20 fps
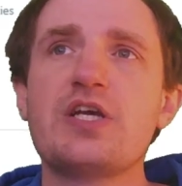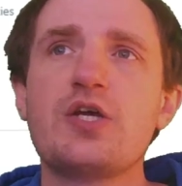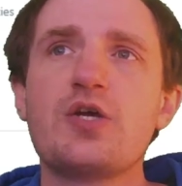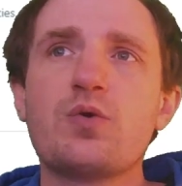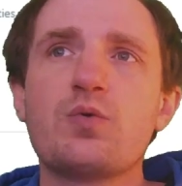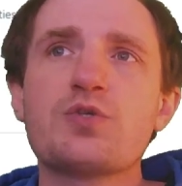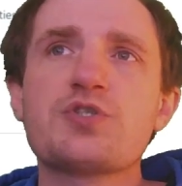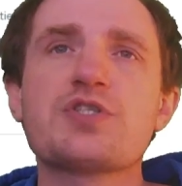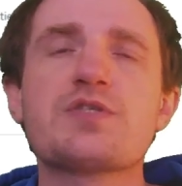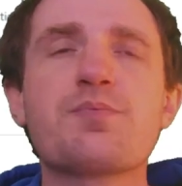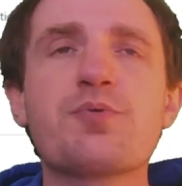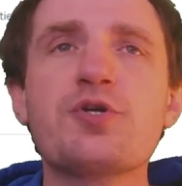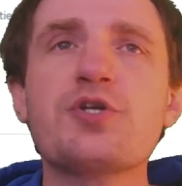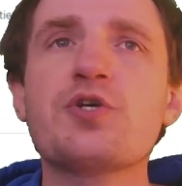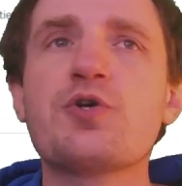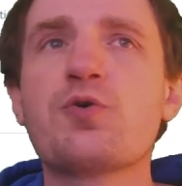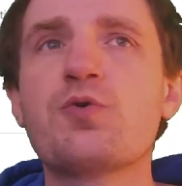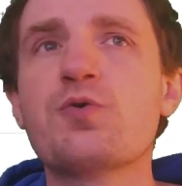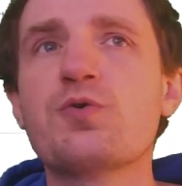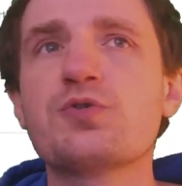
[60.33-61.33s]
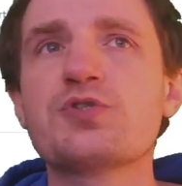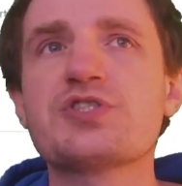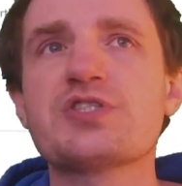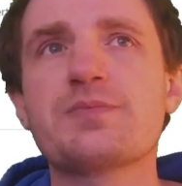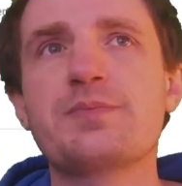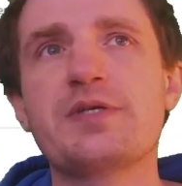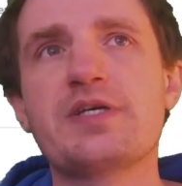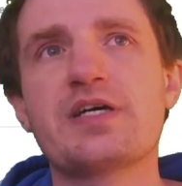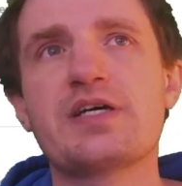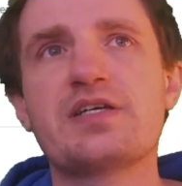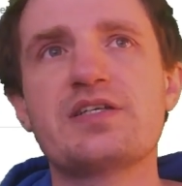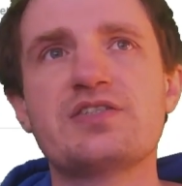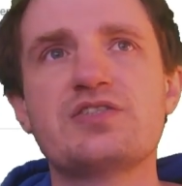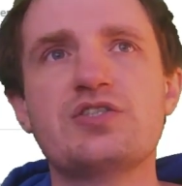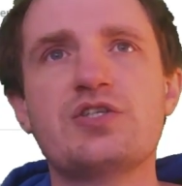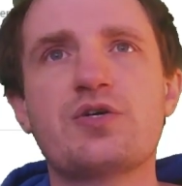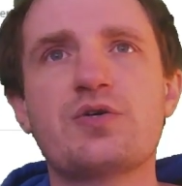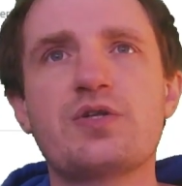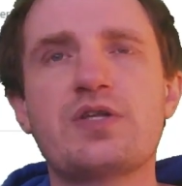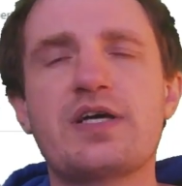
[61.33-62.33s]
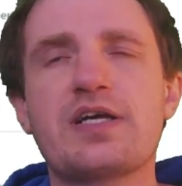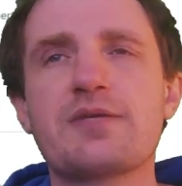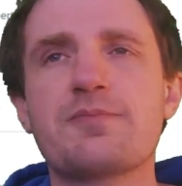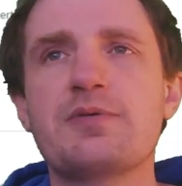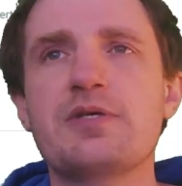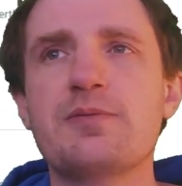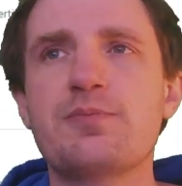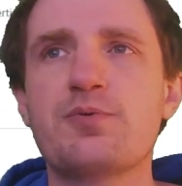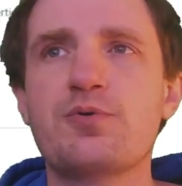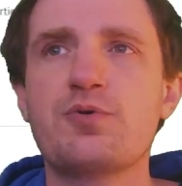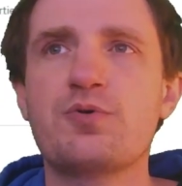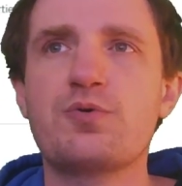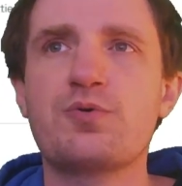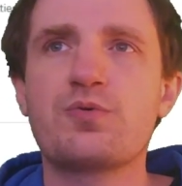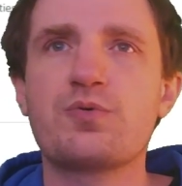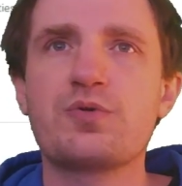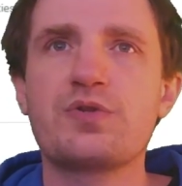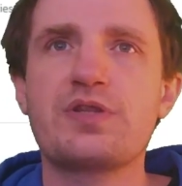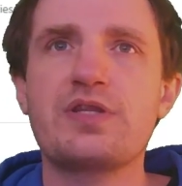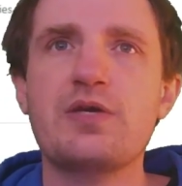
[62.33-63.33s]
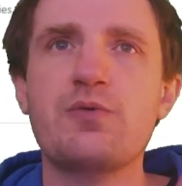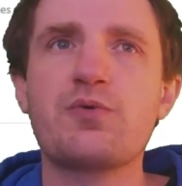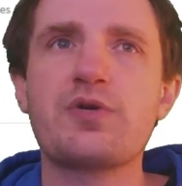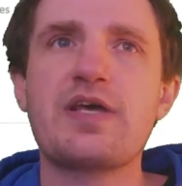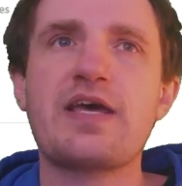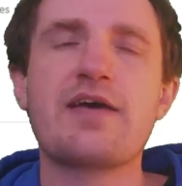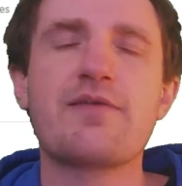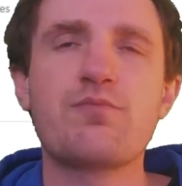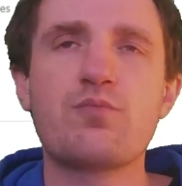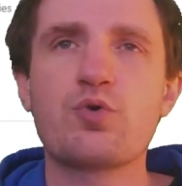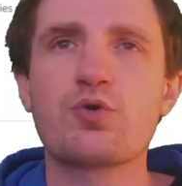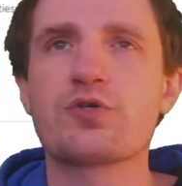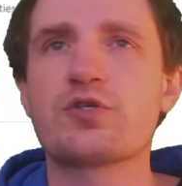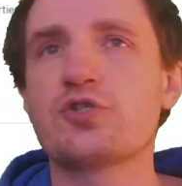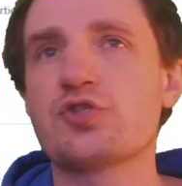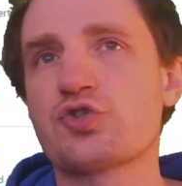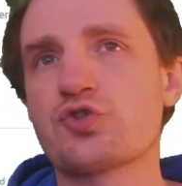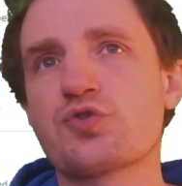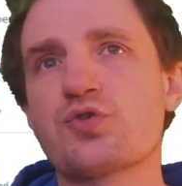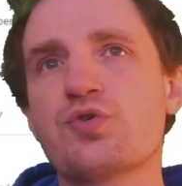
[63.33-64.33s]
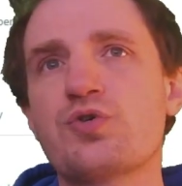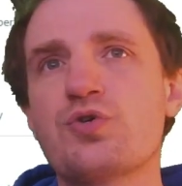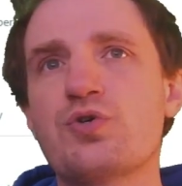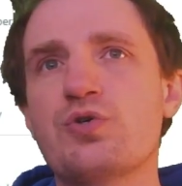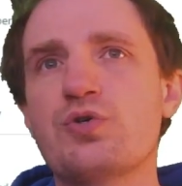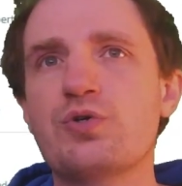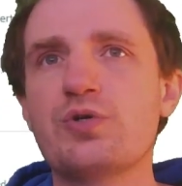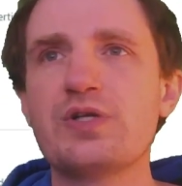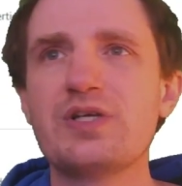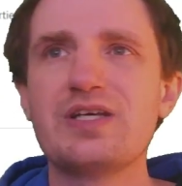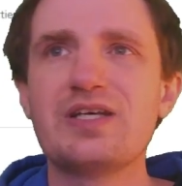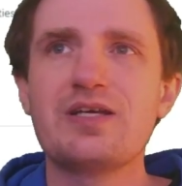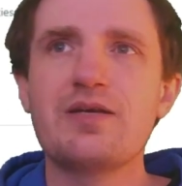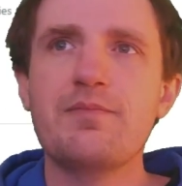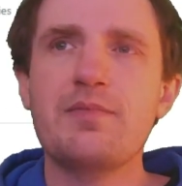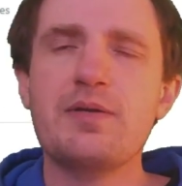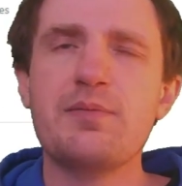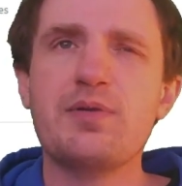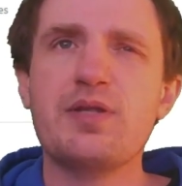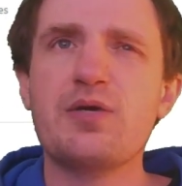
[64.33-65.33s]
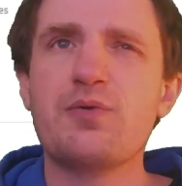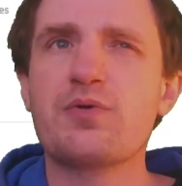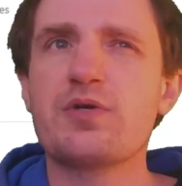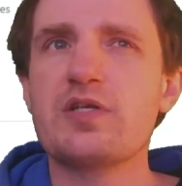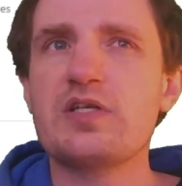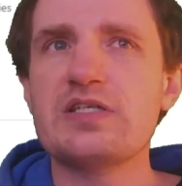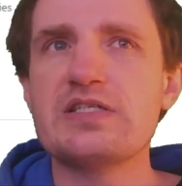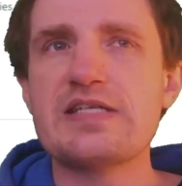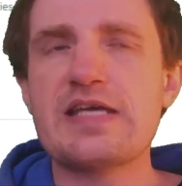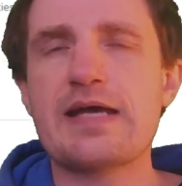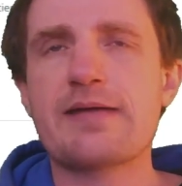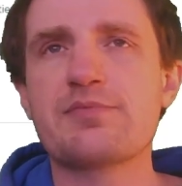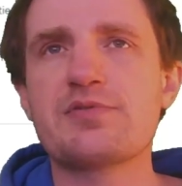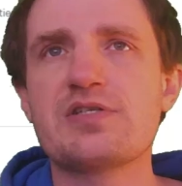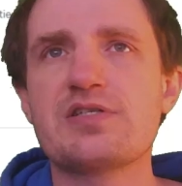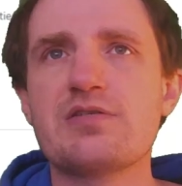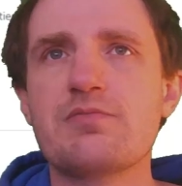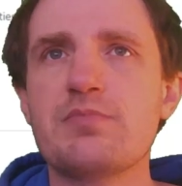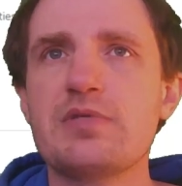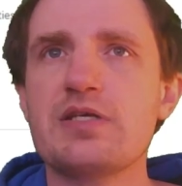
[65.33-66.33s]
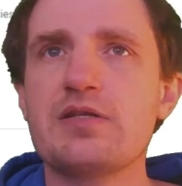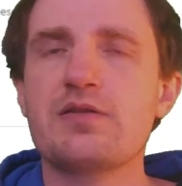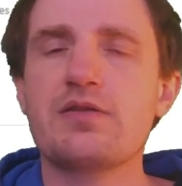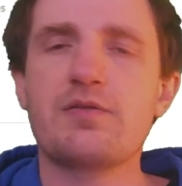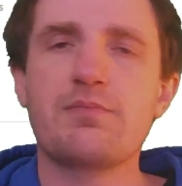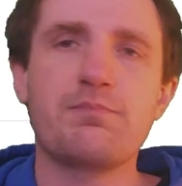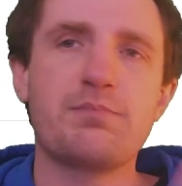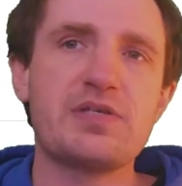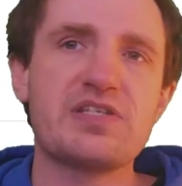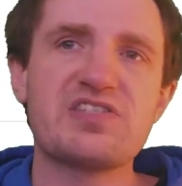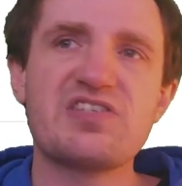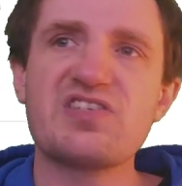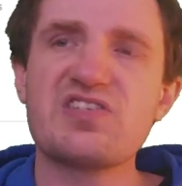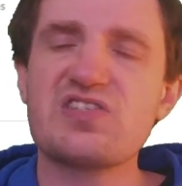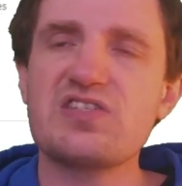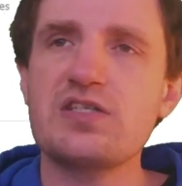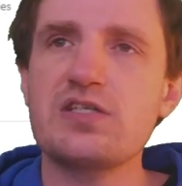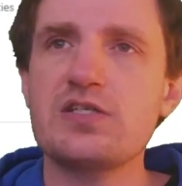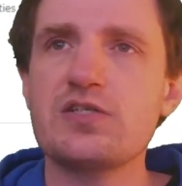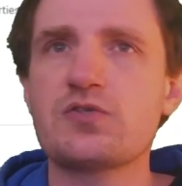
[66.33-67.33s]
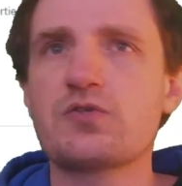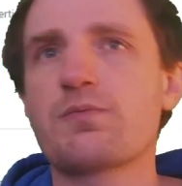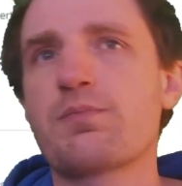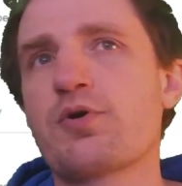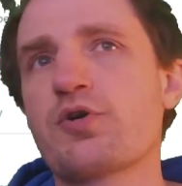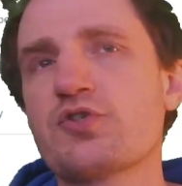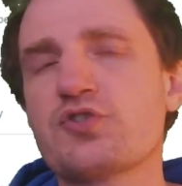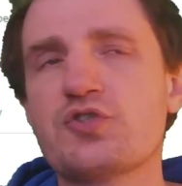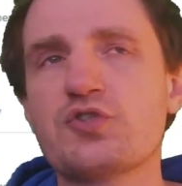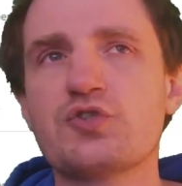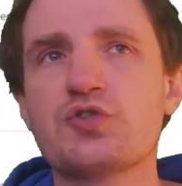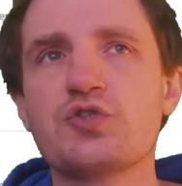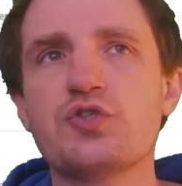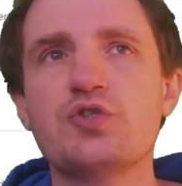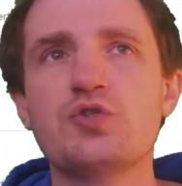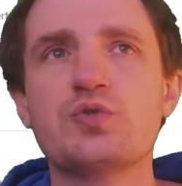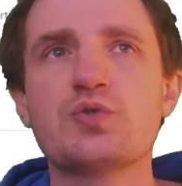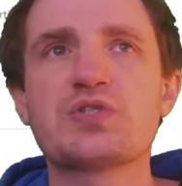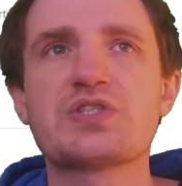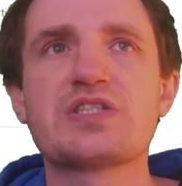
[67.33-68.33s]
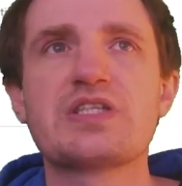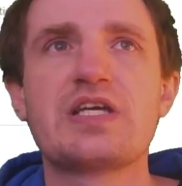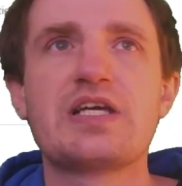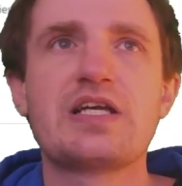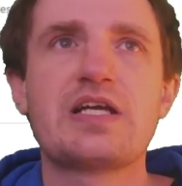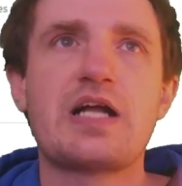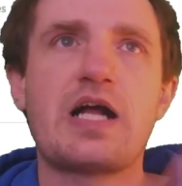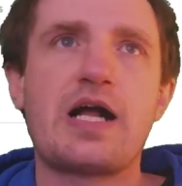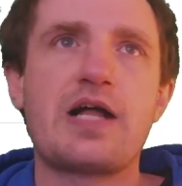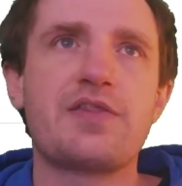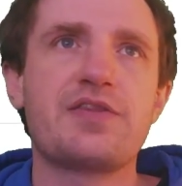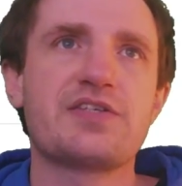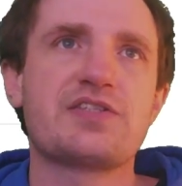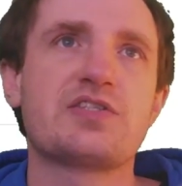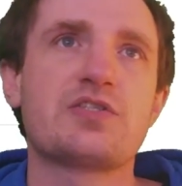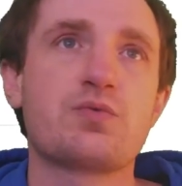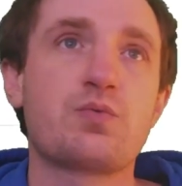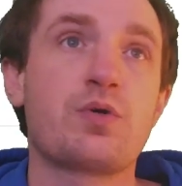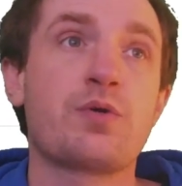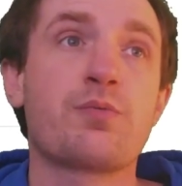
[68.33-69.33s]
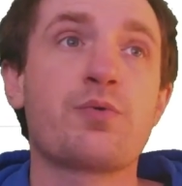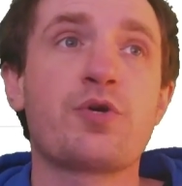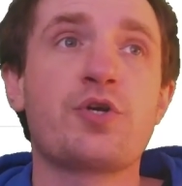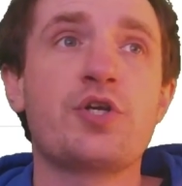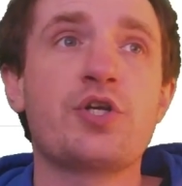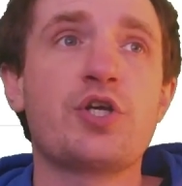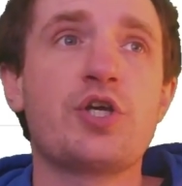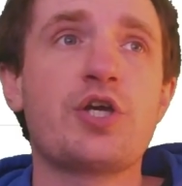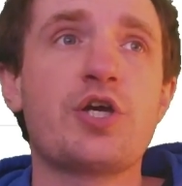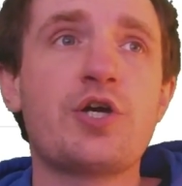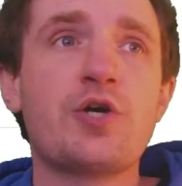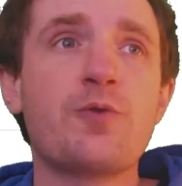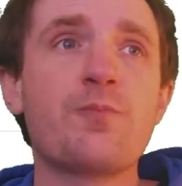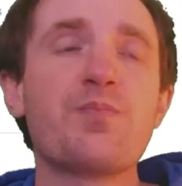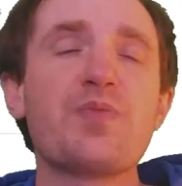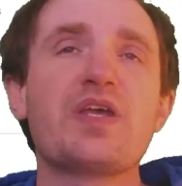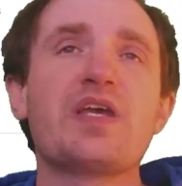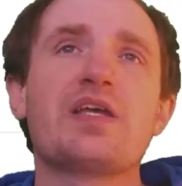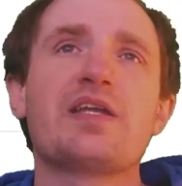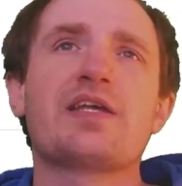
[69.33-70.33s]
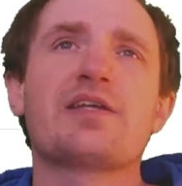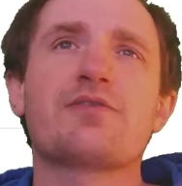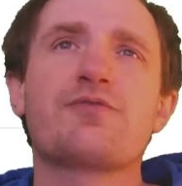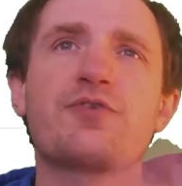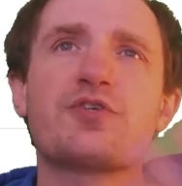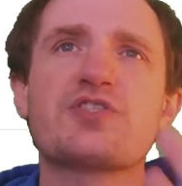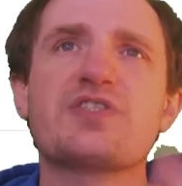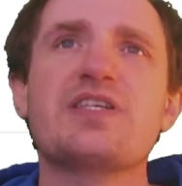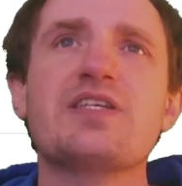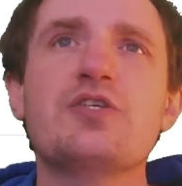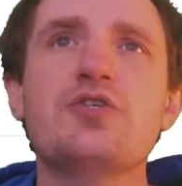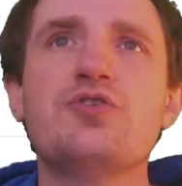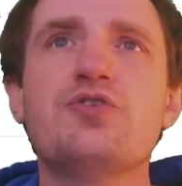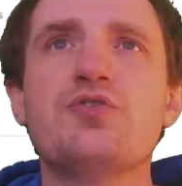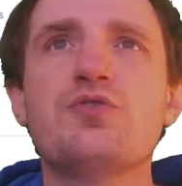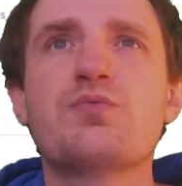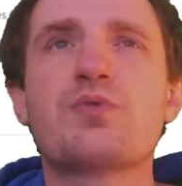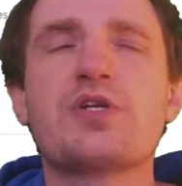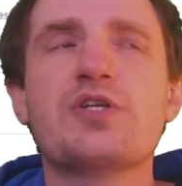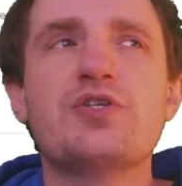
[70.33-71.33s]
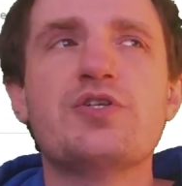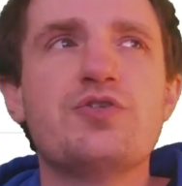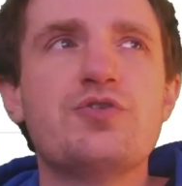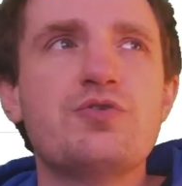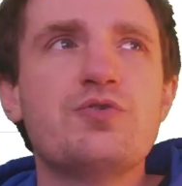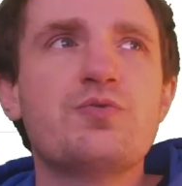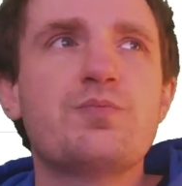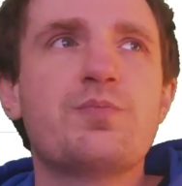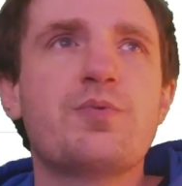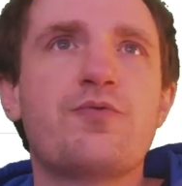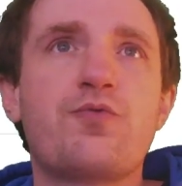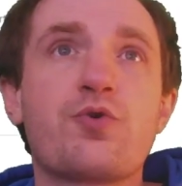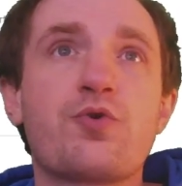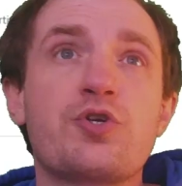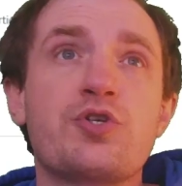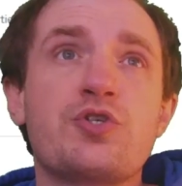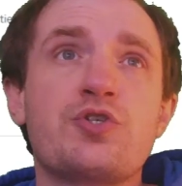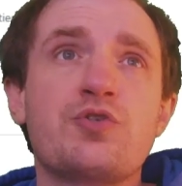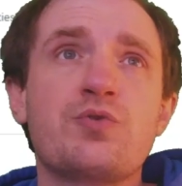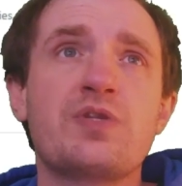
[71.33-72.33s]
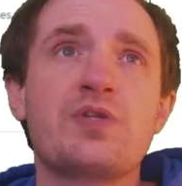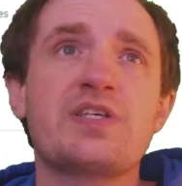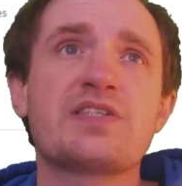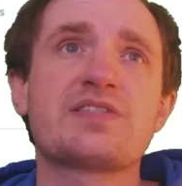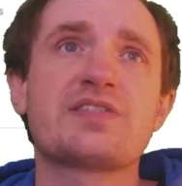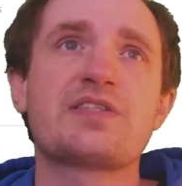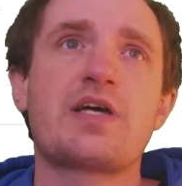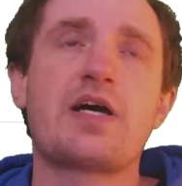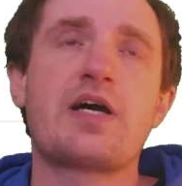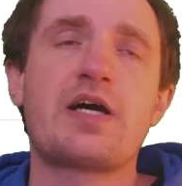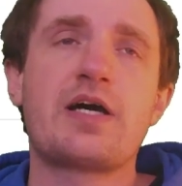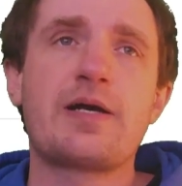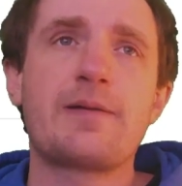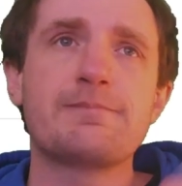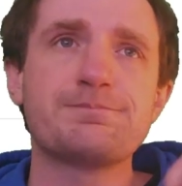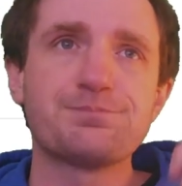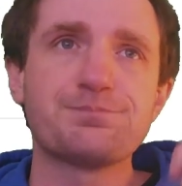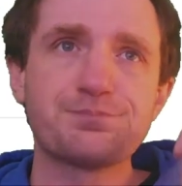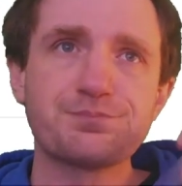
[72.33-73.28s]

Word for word: which is pretty cool just because, you know, a lot of people, they want to have more control. Maybe they want to adapt it to meet business needs or personal use. Uh, this is where we're going to go. Now, the first thing you do want to do before you do this, um,